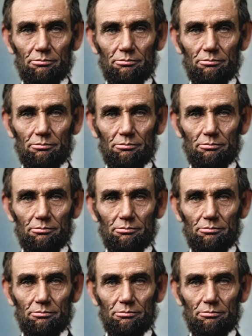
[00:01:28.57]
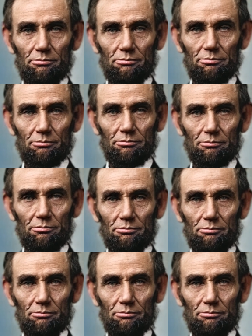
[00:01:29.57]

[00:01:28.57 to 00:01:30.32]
Nobody speaks.